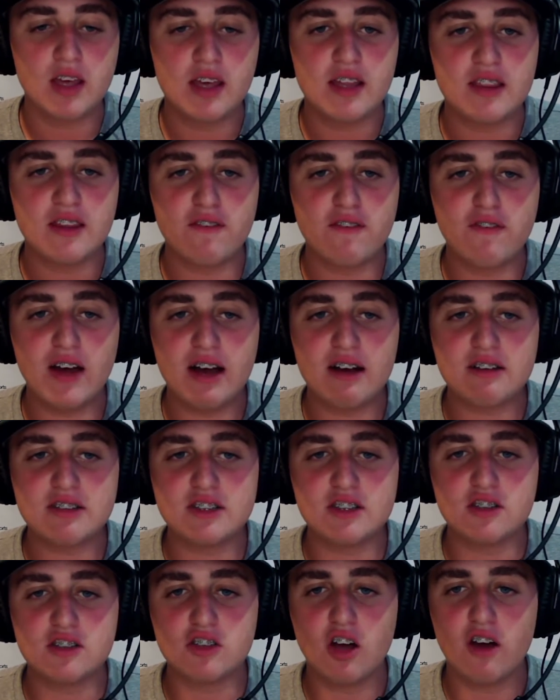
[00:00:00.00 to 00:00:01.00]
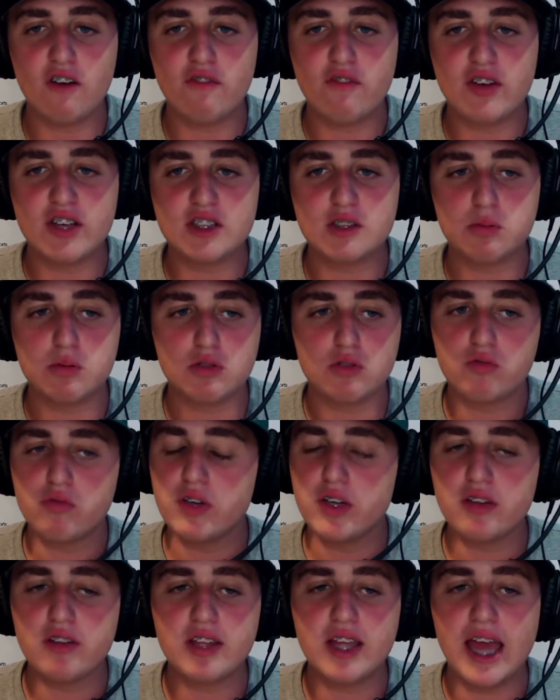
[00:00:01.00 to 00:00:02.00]
The Falcons' offense was
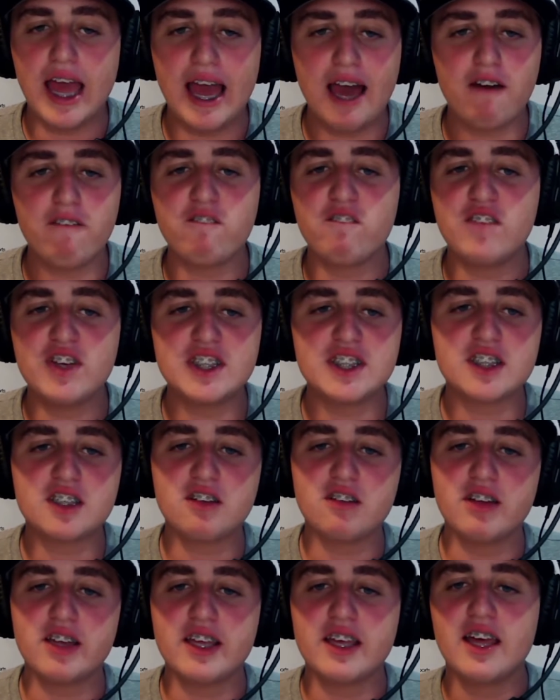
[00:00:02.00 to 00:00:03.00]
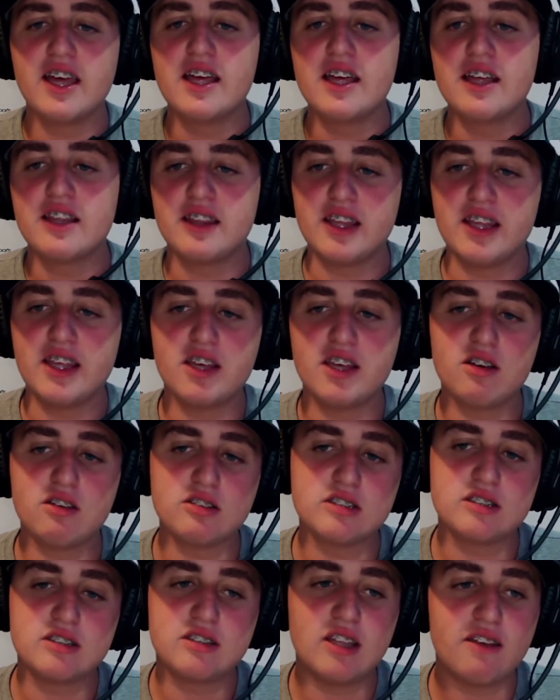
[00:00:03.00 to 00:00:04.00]
really out-physicaling the
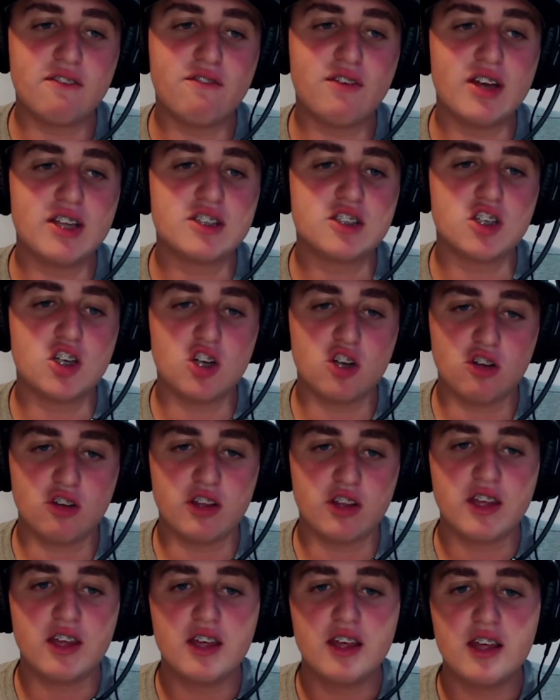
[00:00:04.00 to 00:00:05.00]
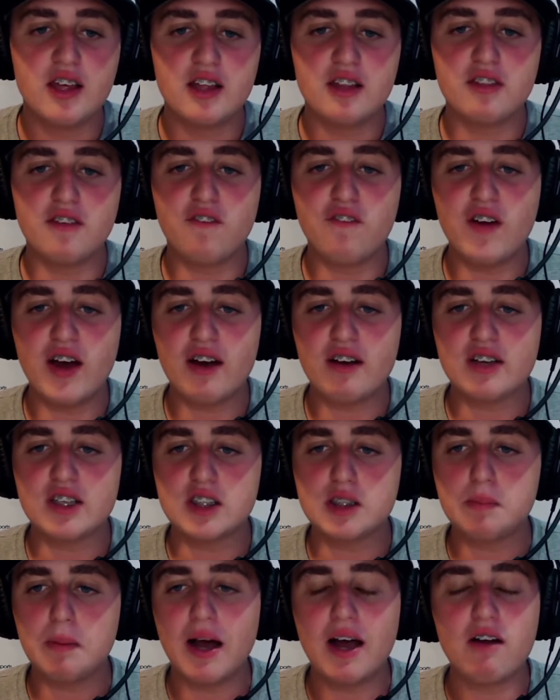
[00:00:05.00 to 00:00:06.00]
Eagles' defense early. The
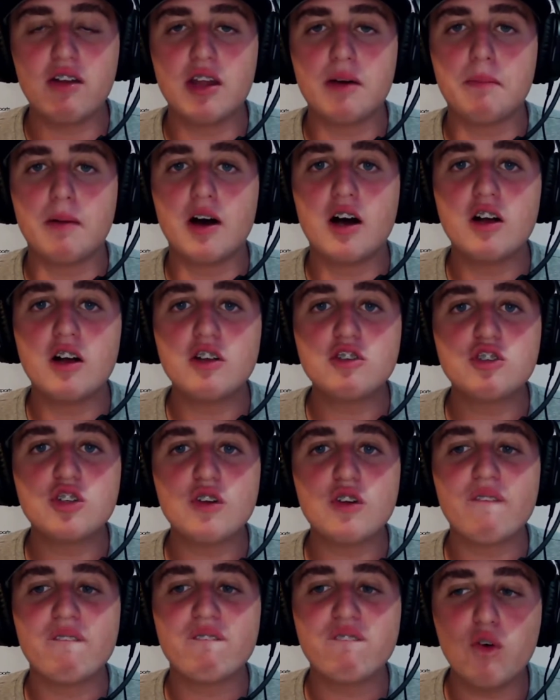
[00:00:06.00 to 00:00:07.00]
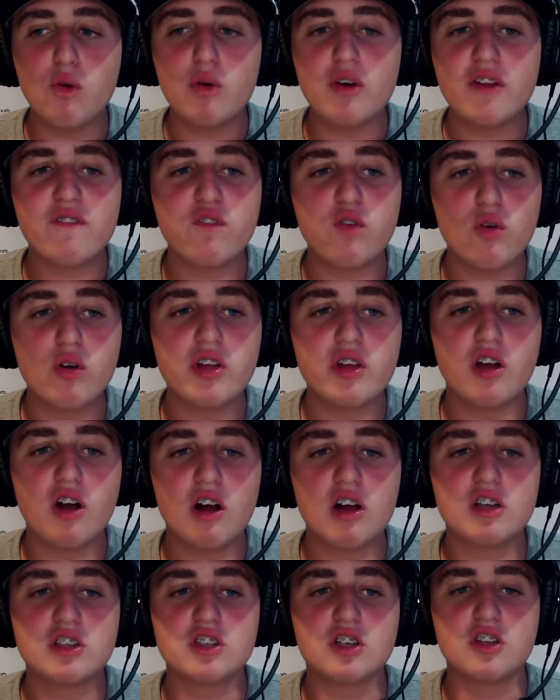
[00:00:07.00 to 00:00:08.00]
Falcons piled up 144
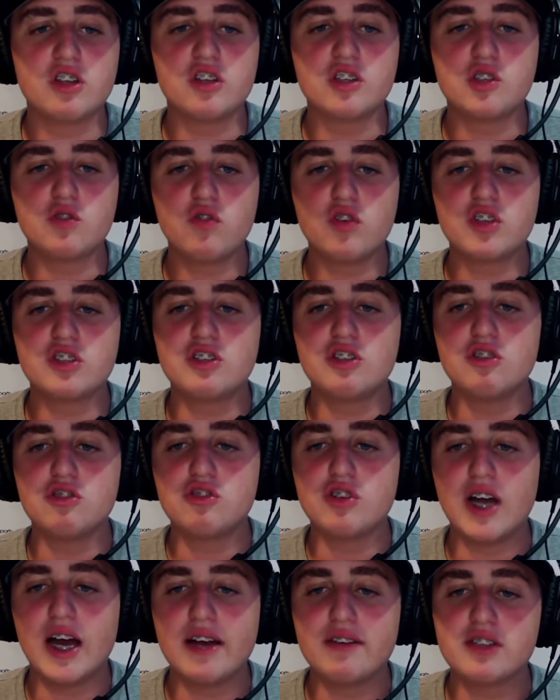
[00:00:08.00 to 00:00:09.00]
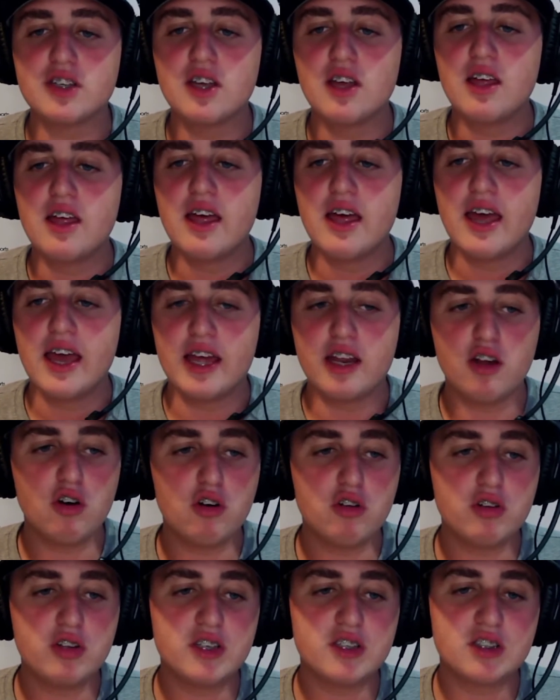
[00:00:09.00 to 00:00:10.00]
yards on those first 2 drives, and
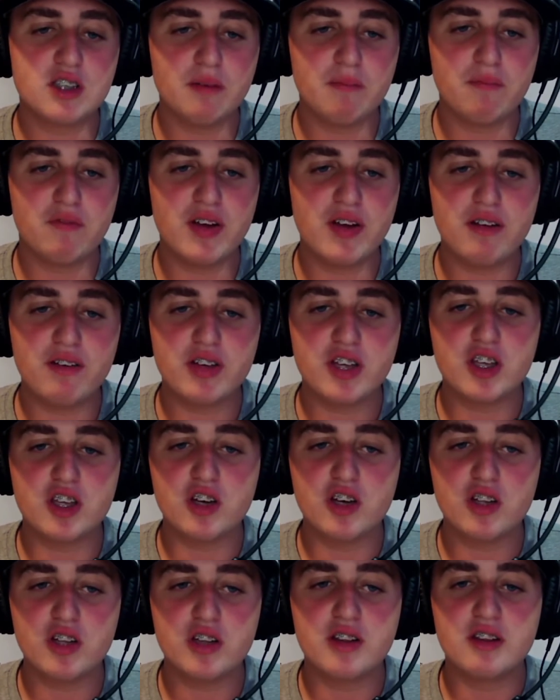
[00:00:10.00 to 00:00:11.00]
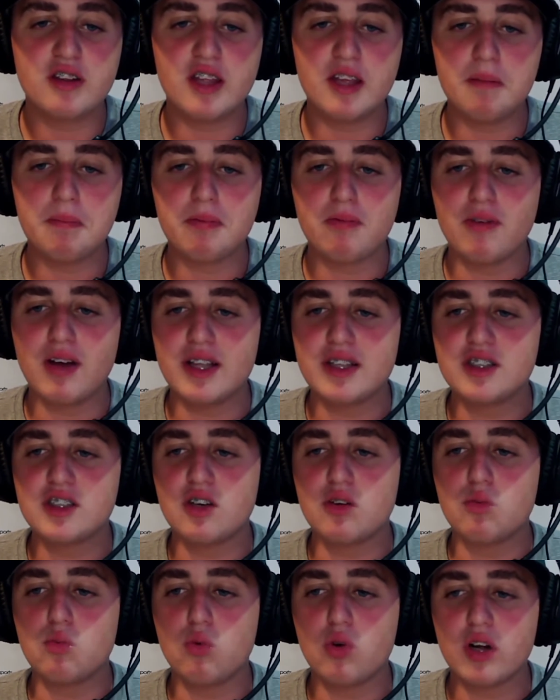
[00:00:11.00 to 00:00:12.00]
only some very good deep red
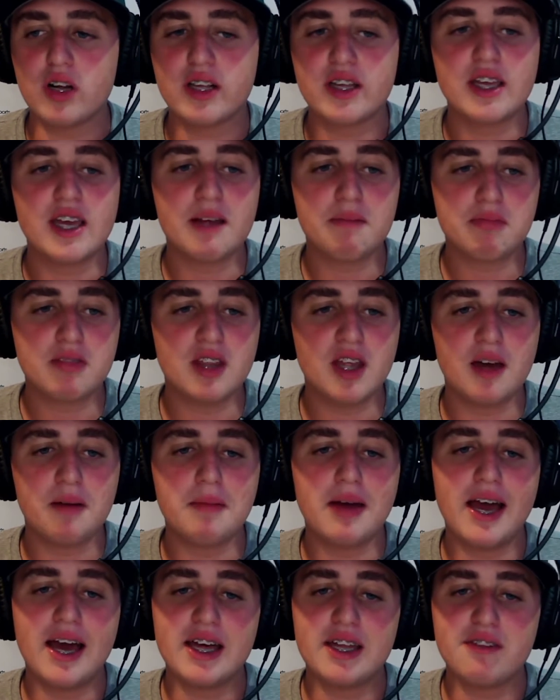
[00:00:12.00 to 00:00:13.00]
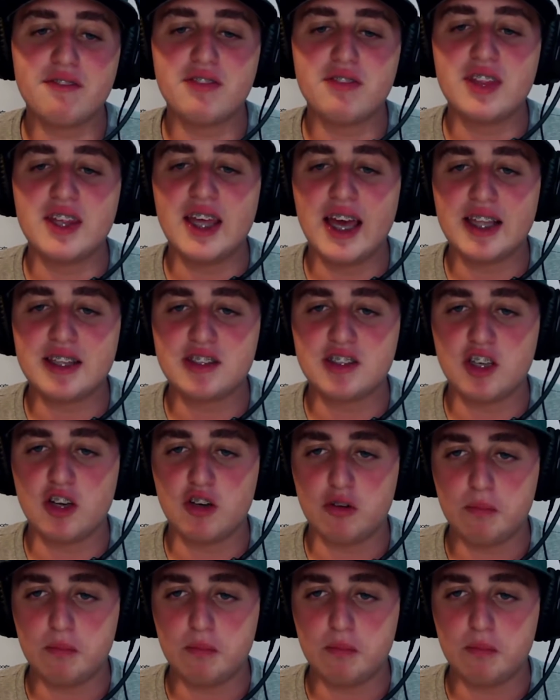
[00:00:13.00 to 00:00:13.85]
zone work kept them out of the end zone.